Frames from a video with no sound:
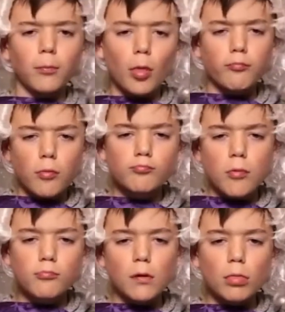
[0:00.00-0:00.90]
these
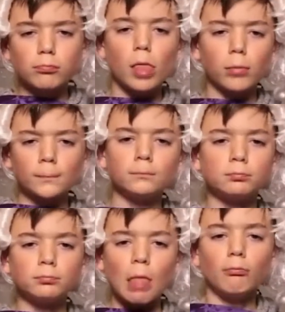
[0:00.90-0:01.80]
judges aren't the ones
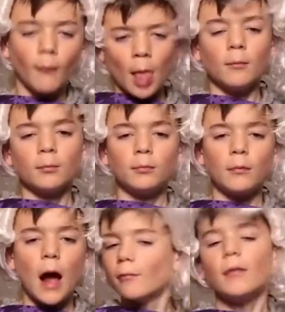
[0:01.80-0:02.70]
that you see
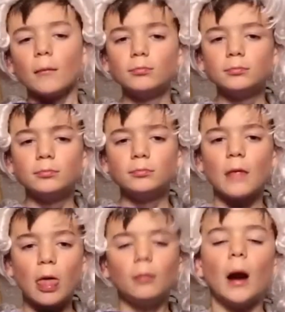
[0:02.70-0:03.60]
in movies,
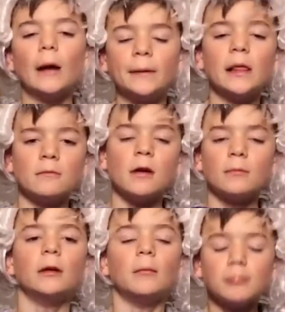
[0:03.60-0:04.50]
with wigs
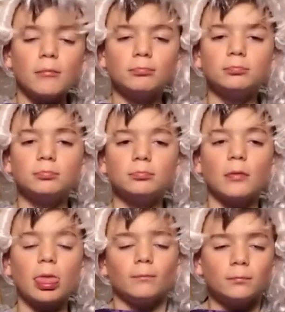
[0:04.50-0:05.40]
and big long
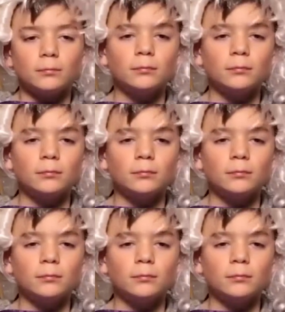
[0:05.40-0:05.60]
robes.